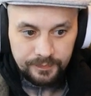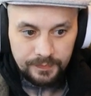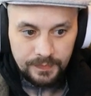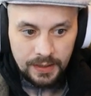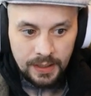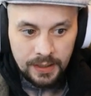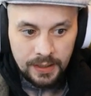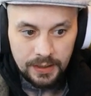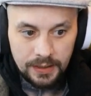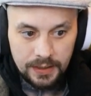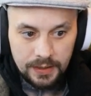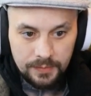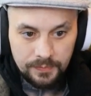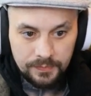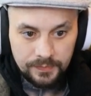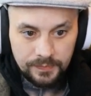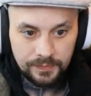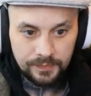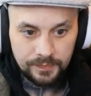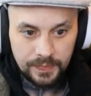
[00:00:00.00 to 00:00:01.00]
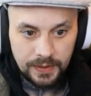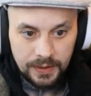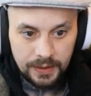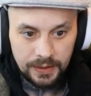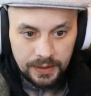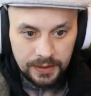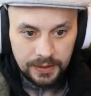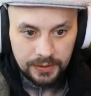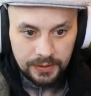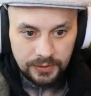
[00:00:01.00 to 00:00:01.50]

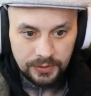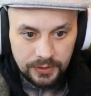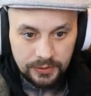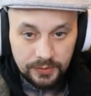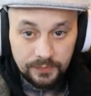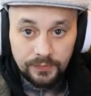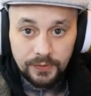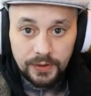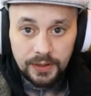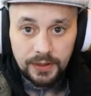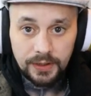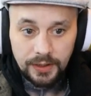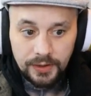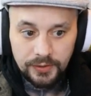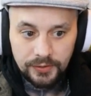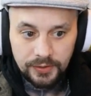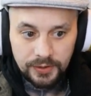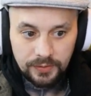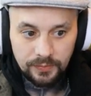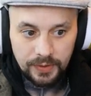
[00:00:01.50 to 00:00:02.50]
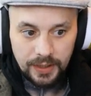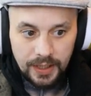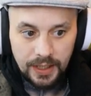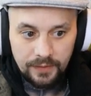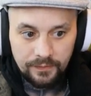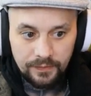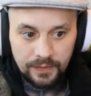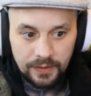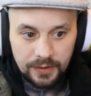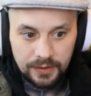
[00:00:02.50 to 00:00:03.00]
It is some fertilizing. We
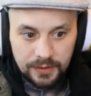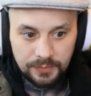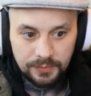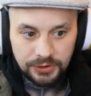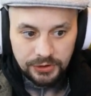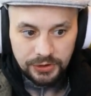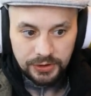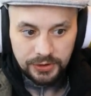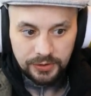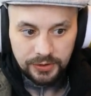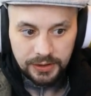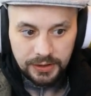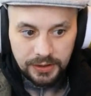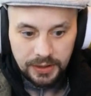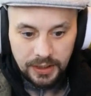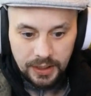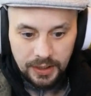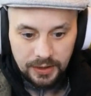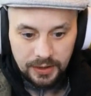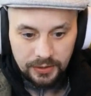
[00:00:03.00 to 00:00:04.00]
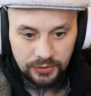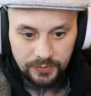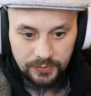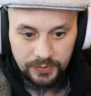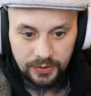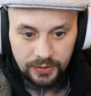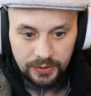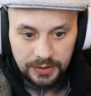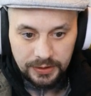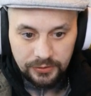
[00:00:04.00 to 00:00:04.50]
have the machinery, so we
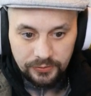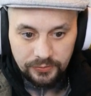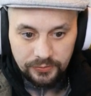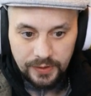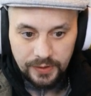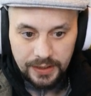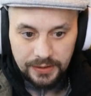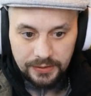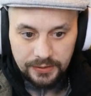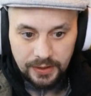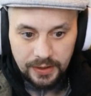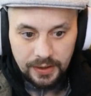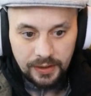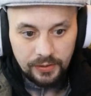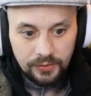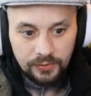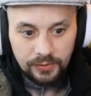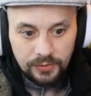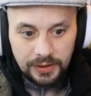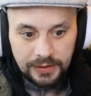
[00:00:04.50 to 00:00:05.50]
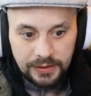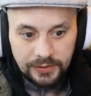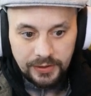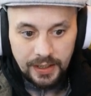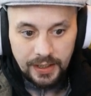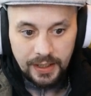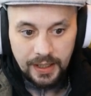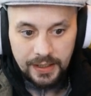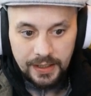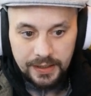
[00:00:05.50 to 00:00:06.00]
don't need to rent or lease
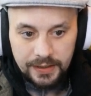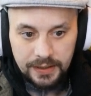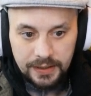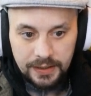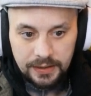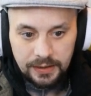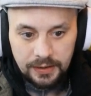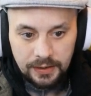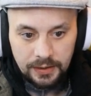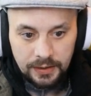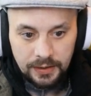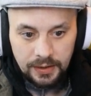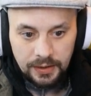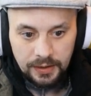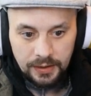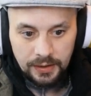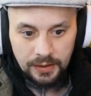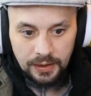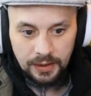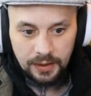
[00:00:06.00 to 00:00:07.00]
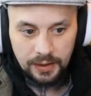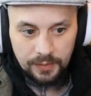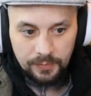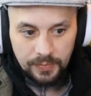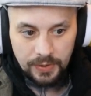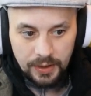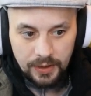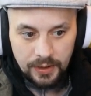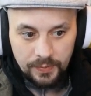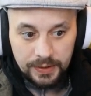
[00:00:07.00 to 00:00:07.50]
anything.
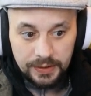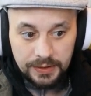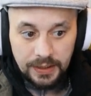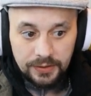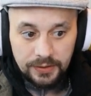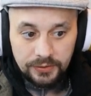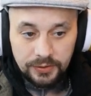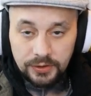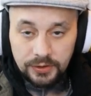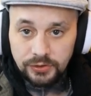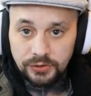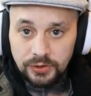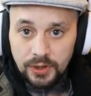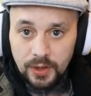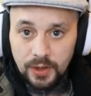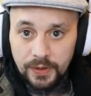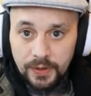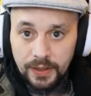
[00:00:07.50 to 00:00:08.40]
But we take this to the shop.